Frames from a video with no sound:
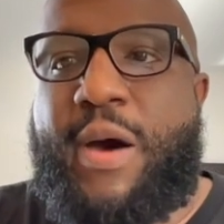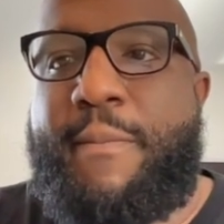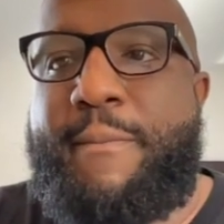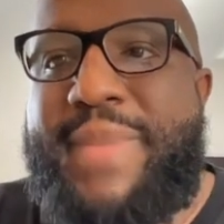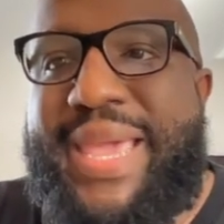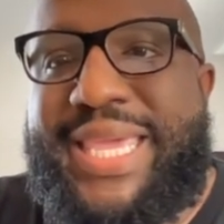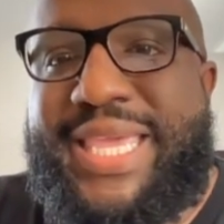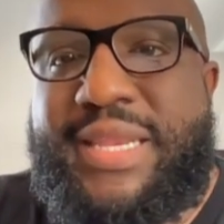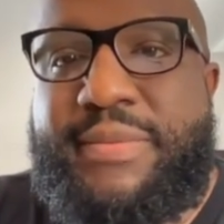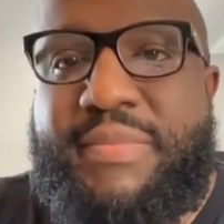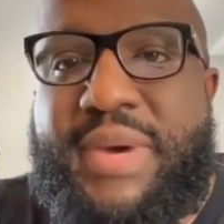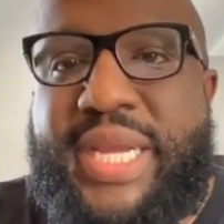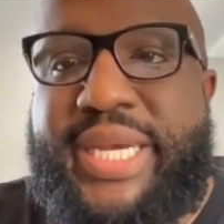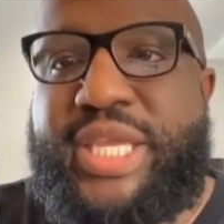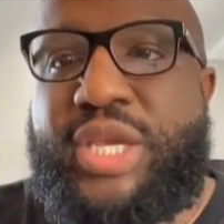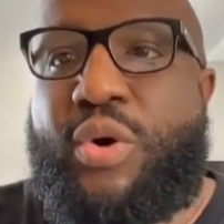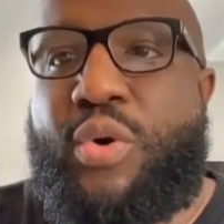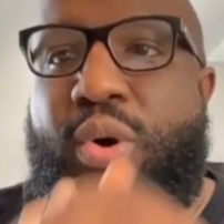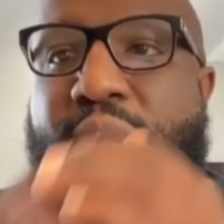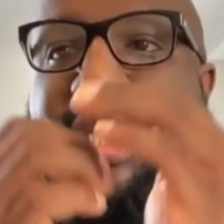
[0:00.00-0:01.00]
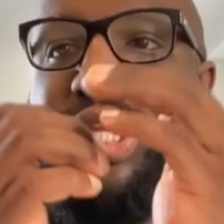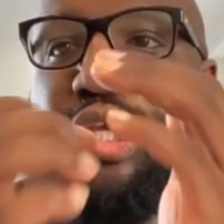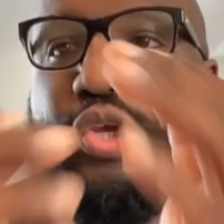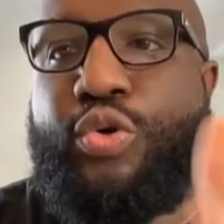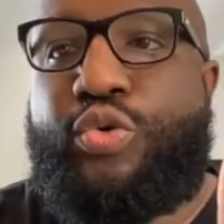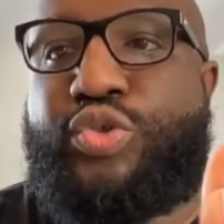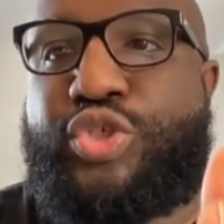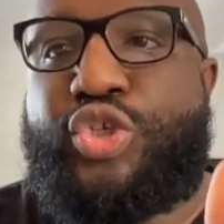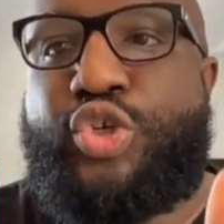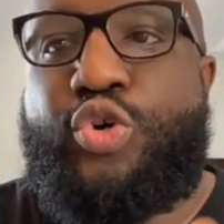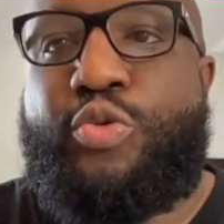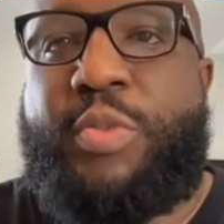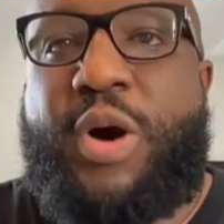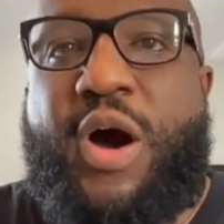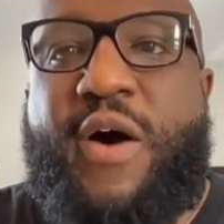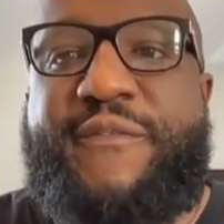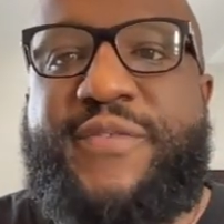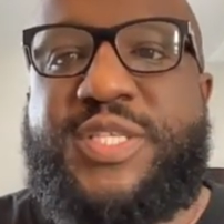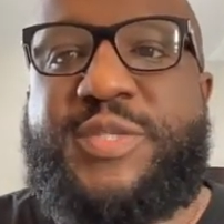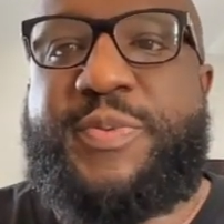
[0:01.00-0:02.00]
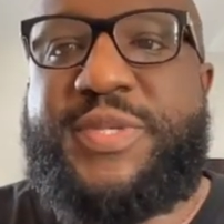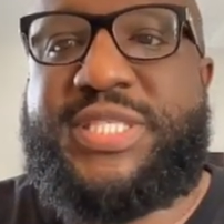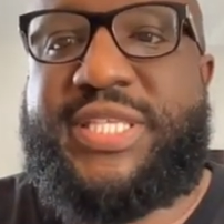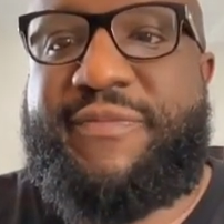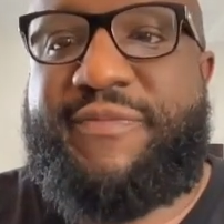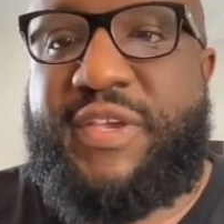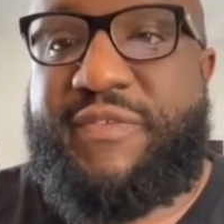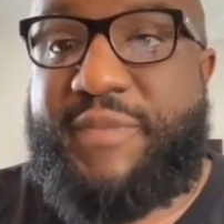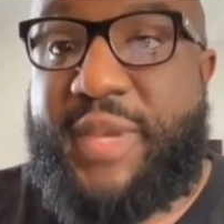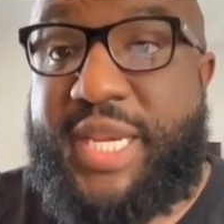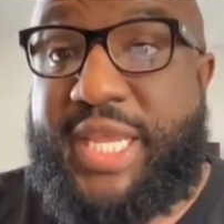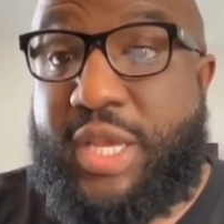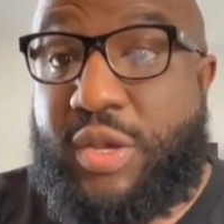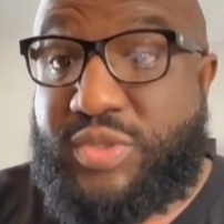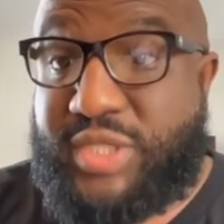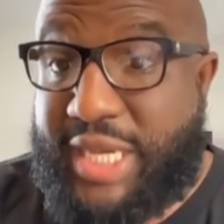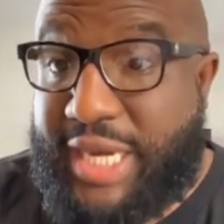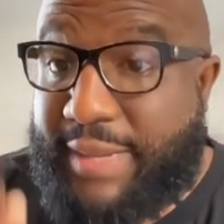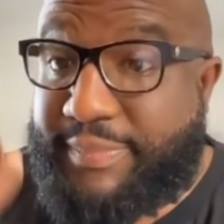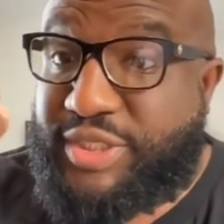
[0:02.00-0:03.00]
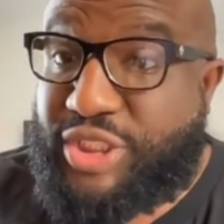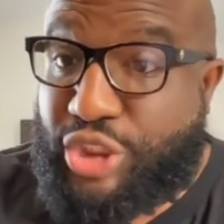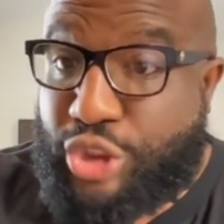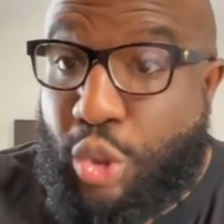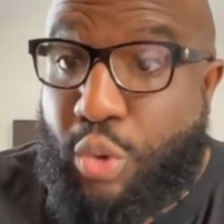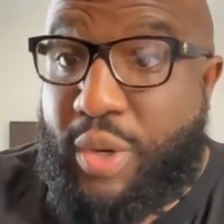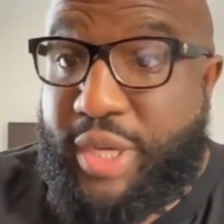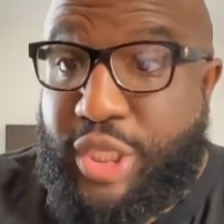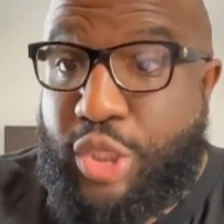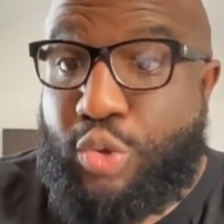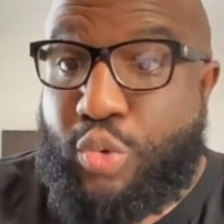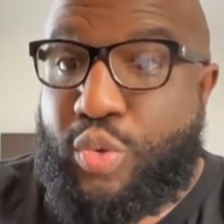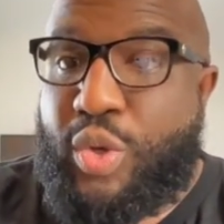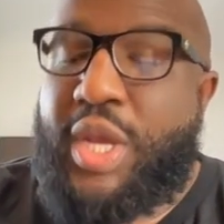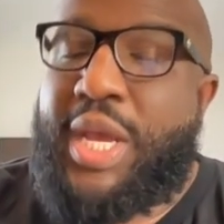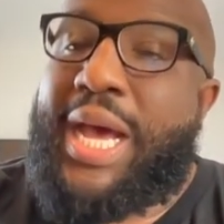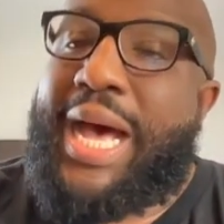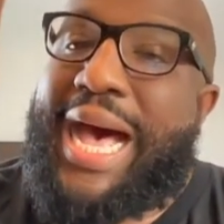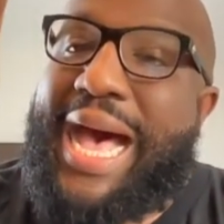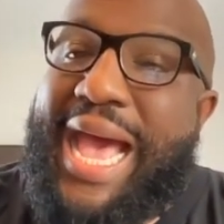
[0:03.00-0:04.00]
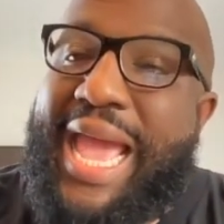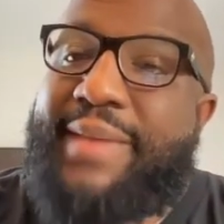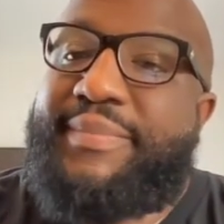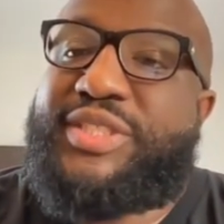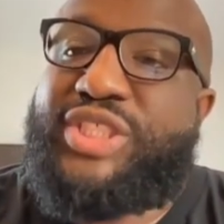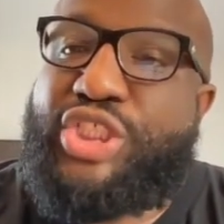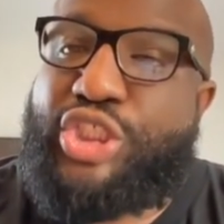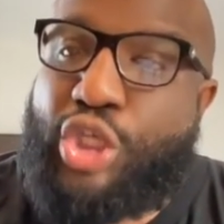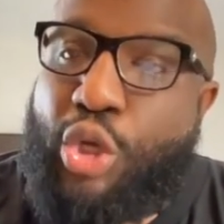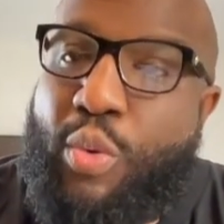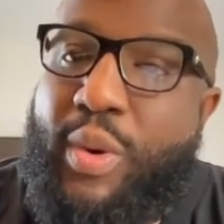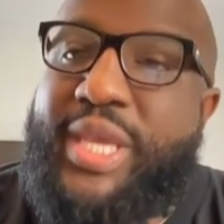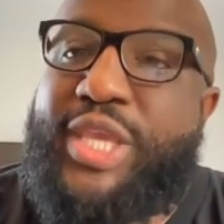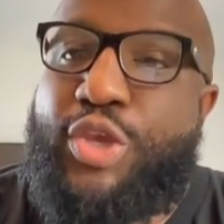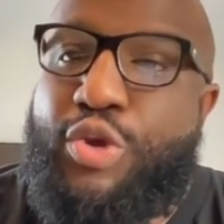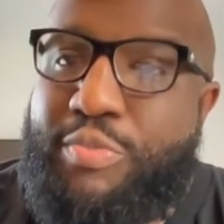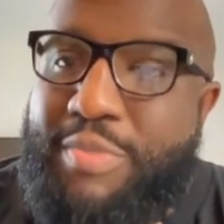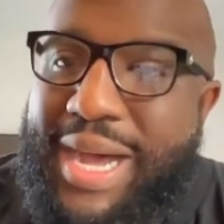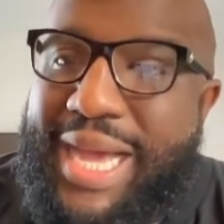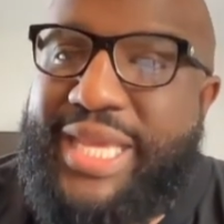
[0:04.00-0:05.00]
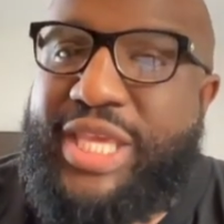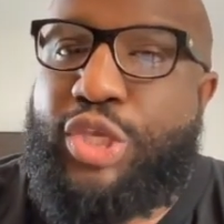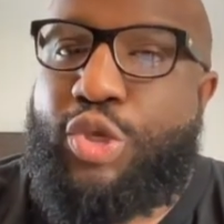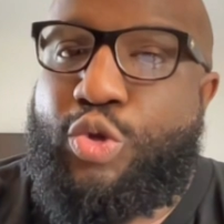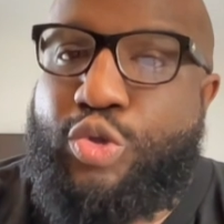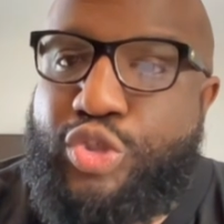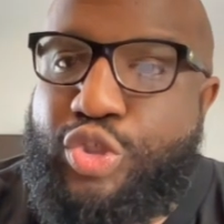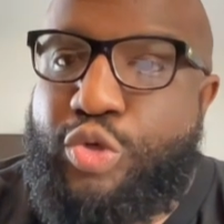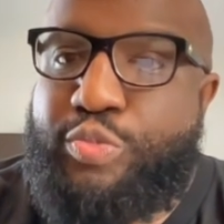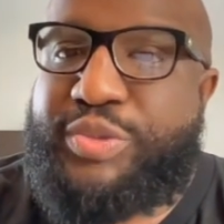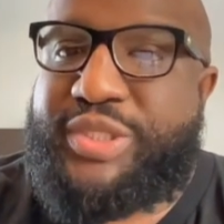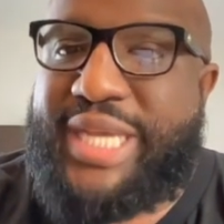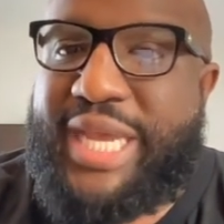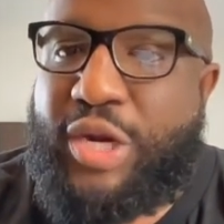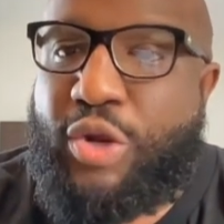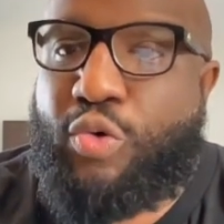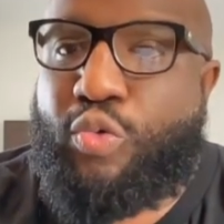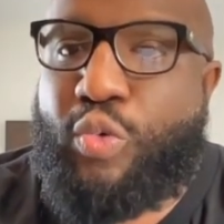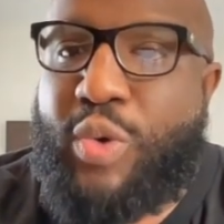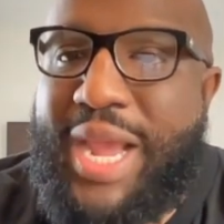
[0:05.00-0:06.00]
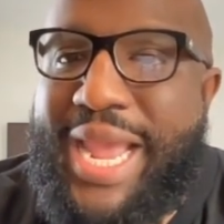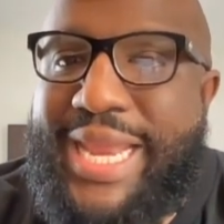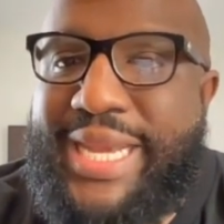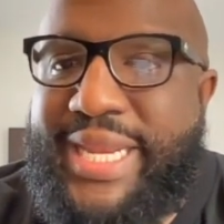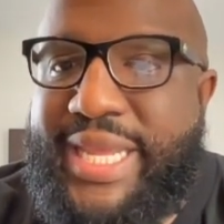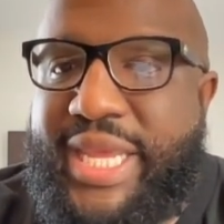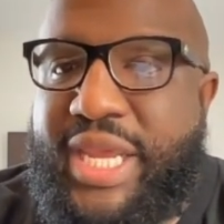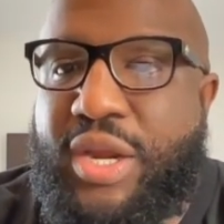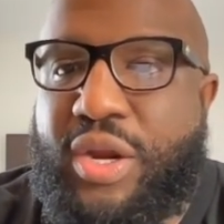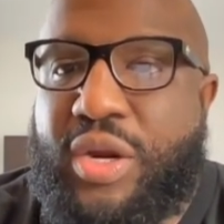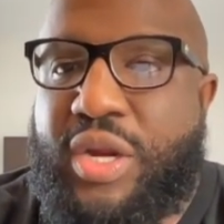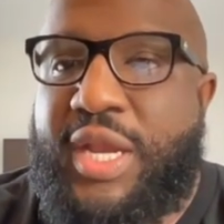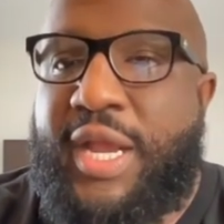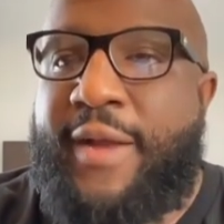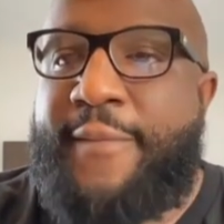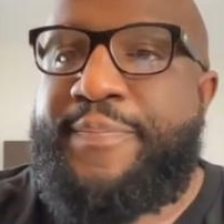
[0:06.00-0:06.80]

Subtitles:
making money on YouTube off of specific videos. And I'm showing you my YouTube channel right here.